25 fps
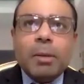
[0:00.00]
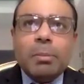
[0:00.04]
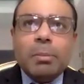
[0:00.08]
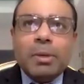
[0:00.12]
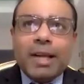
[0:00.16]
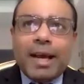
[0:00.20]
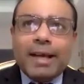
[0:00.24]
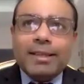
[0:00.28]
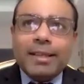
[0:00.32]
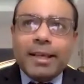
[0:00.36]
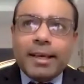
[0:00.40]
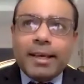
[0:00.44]

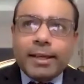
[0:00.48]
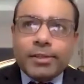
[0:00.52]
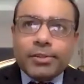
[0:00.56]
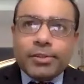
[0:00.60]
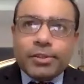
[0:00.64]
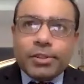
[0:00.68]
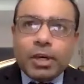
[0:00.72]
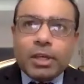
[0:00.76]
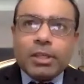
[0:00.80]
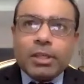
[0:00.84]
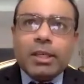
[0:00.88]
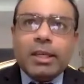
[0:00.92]
but I think
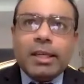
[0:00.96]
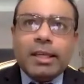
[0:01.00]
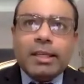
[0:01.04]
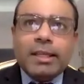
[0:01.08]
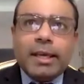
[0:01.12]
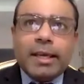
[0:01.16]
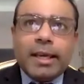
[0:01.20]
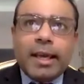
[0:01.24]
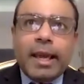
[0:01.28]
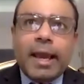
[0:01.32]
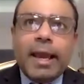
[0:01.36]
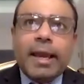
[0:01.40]
it's certainly
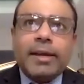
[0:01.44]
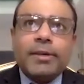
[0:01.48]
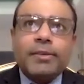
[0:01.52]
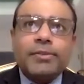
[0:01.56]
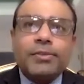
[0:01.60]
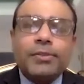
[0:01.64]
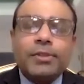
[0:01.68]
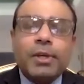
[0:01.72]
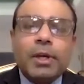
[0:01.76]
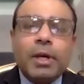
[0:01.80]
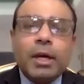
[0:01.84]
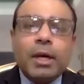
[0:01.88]
the
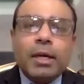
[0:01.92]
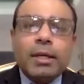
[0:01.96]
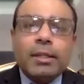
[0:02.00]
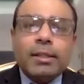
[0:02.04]
case